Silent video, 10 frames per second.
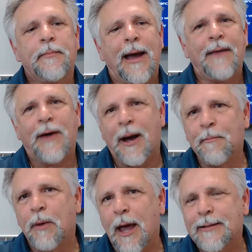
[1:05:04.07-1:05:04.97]
I've
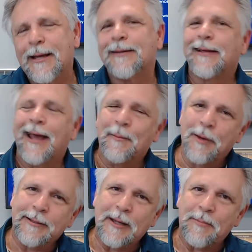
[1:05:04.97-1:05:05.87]
unplugged it and
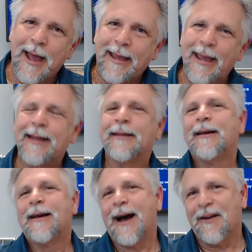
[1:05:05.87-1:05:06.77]
plugged it back
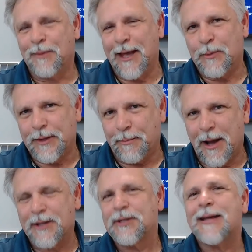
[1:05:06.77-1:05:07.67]
in. I've played with the
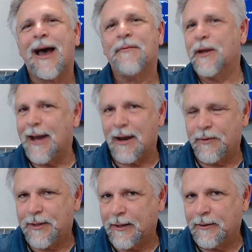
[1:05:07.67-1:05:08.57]
buttons. I've done
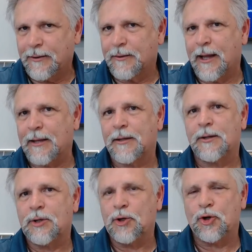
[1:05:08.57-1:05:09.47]
everything that
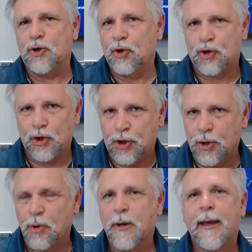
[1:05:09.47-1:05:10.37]
you, you should
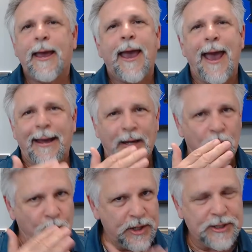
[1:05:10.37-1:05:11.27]
do, and it
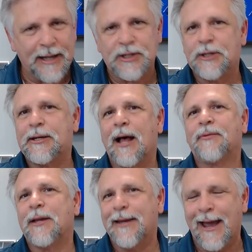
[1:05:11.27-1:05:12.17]
resets
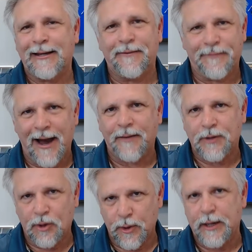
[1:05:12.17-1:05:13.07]
itself to ninety-five
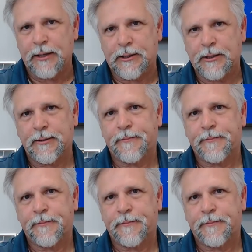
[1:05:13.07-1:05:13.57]
degrees.